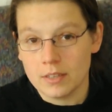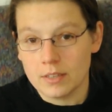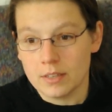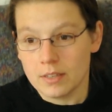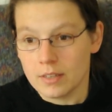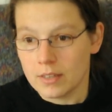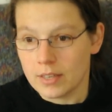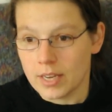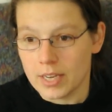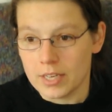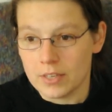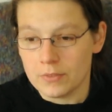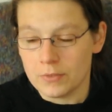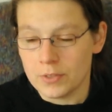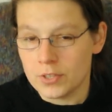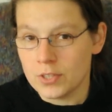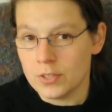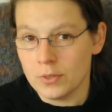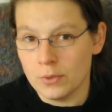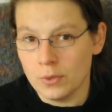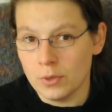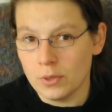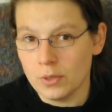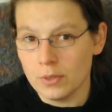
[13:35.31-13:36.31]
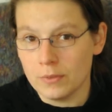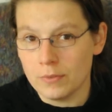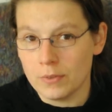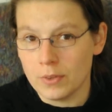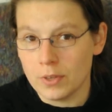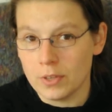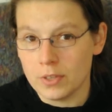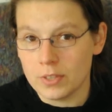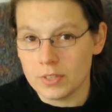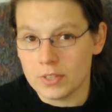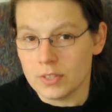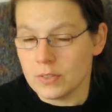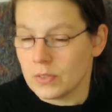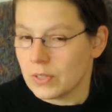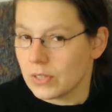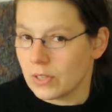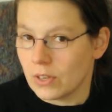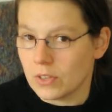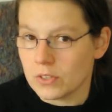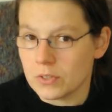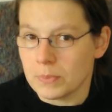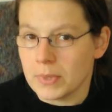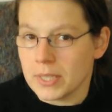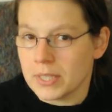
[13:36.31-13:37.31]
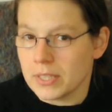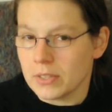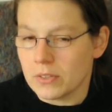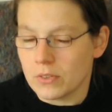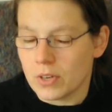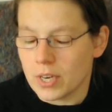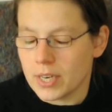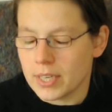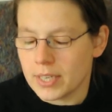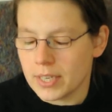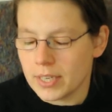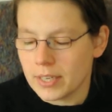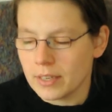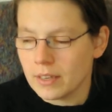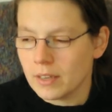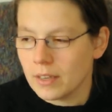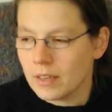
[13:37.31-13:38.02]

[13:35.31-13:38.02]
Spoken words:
kind of a tool for doing automatic grading,